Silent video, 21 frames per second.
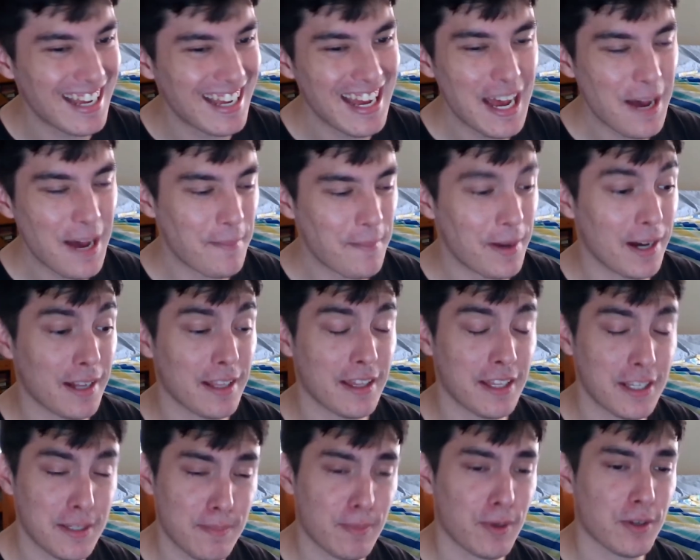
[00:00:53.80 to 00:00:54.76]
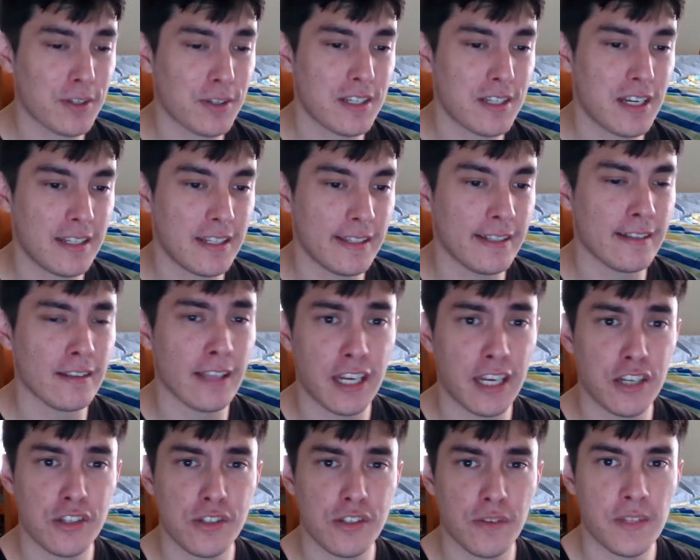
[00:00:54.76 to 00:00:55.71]
But this box set, the
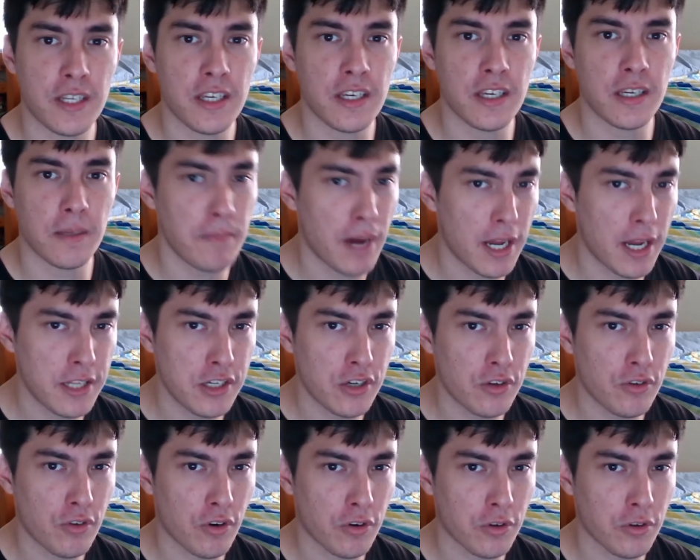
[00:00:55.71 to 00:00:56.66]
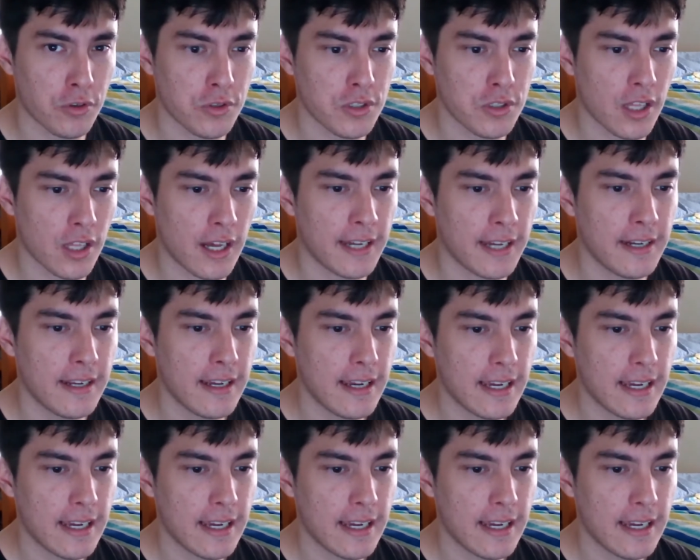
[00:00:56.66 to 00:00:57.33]
latest of the Companion Chronicles line,